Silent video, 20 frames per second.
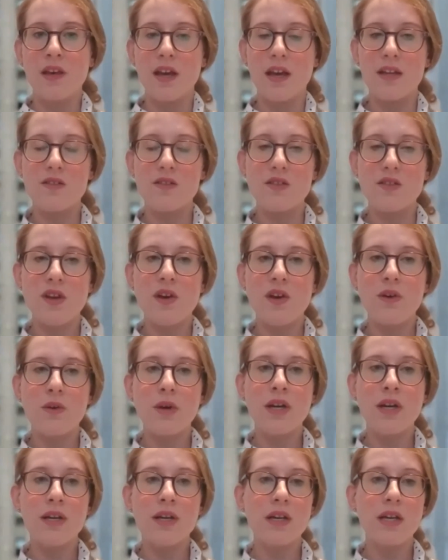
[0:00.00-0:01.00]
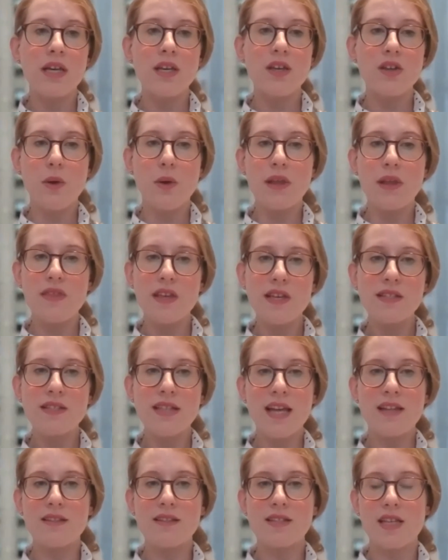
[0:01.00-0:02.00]
And so, in this
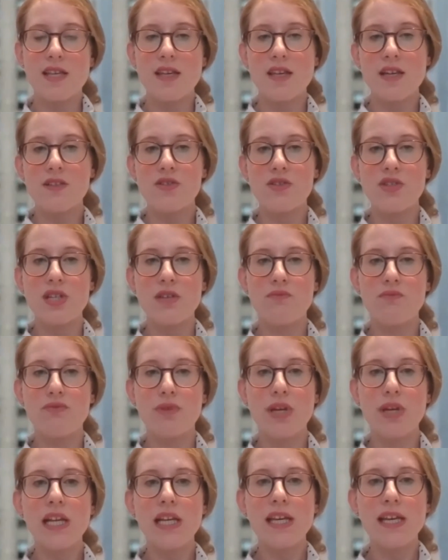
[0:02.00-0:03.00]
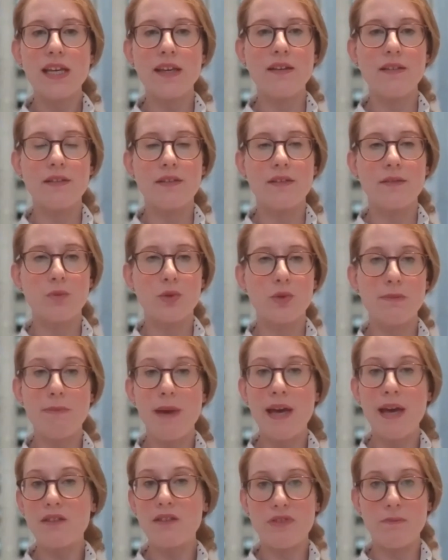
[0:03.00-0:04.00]
sense, ESG really was
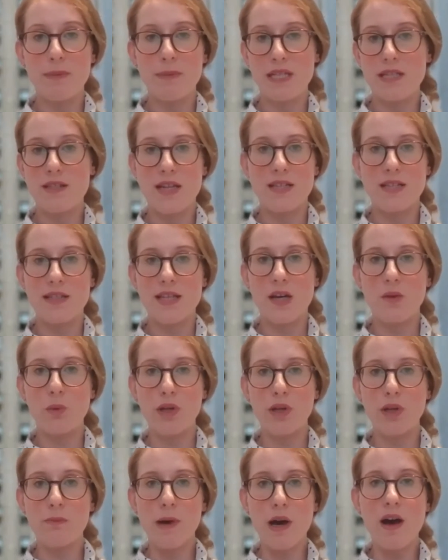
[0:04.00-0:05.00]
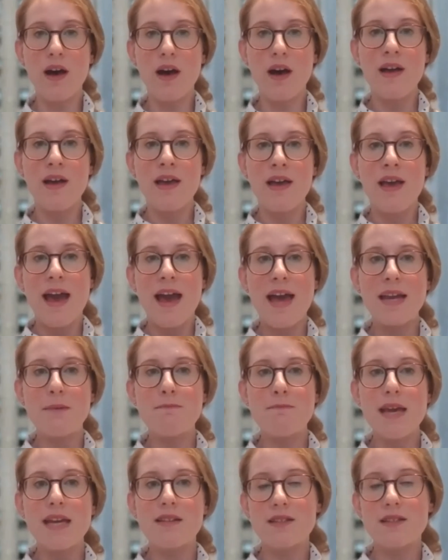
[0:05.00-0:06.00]
better for business at Wilmar, and it
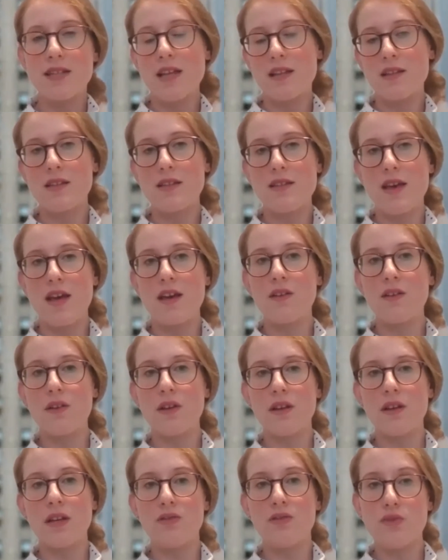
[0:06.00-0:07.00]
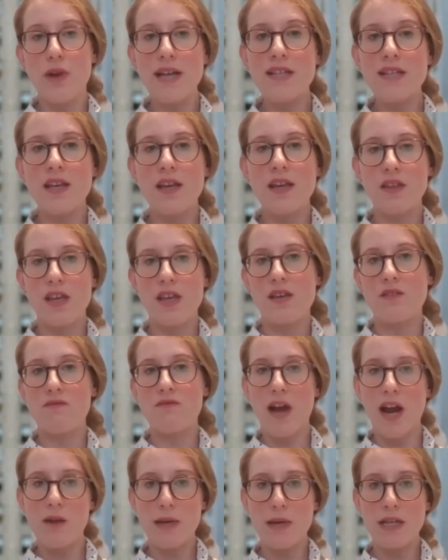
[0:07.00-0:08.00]
made sense that addressing the
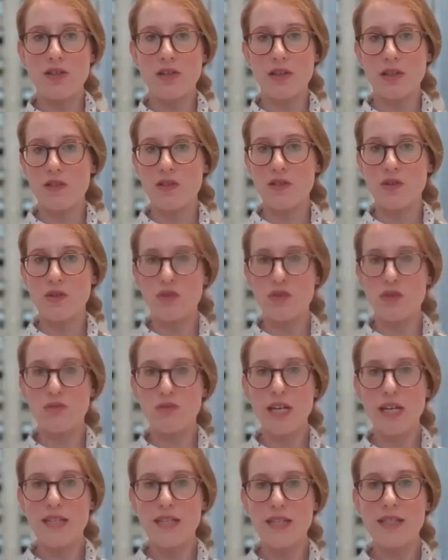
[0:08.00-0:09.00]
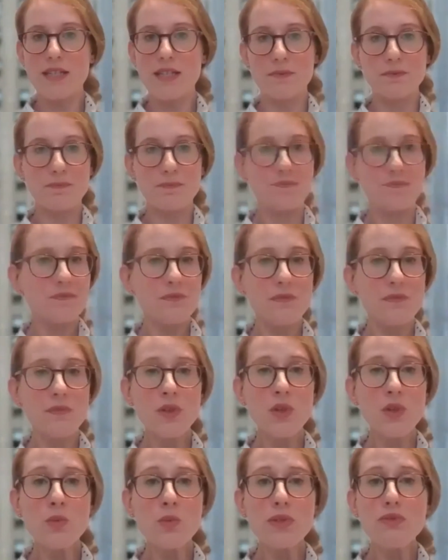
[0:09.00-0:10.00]
environmental and social risks
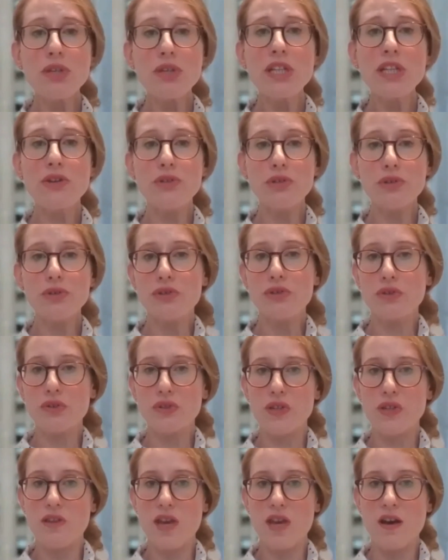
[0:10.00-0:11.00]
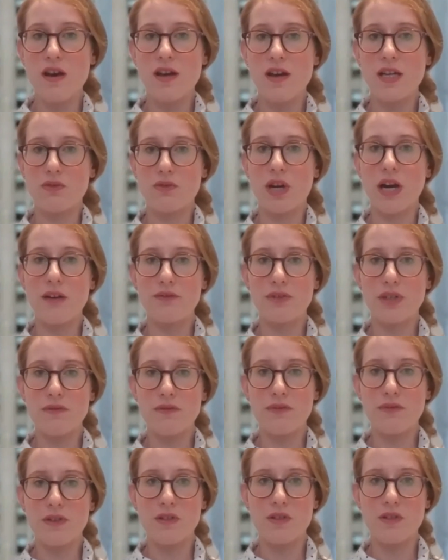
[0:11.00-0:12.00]
was really crucial to the earnings recovery
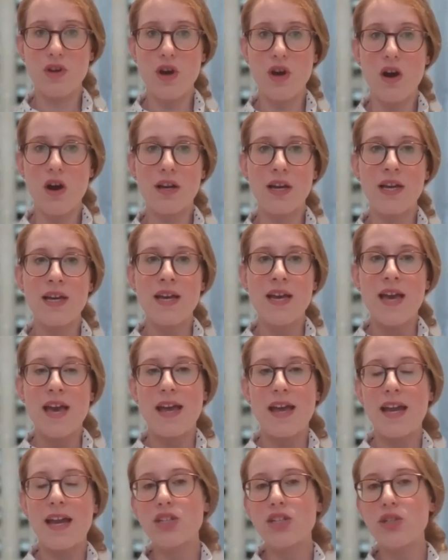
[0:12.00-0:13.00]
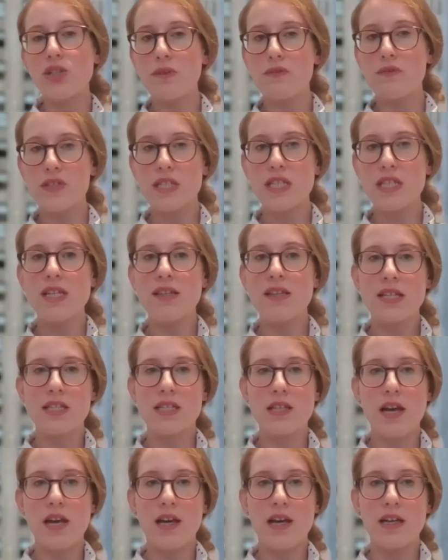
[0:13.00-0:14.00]
for the stock. And actually, we've seen
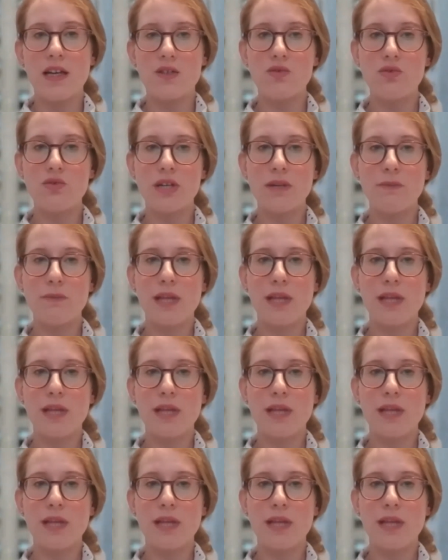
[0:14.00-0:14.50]
this story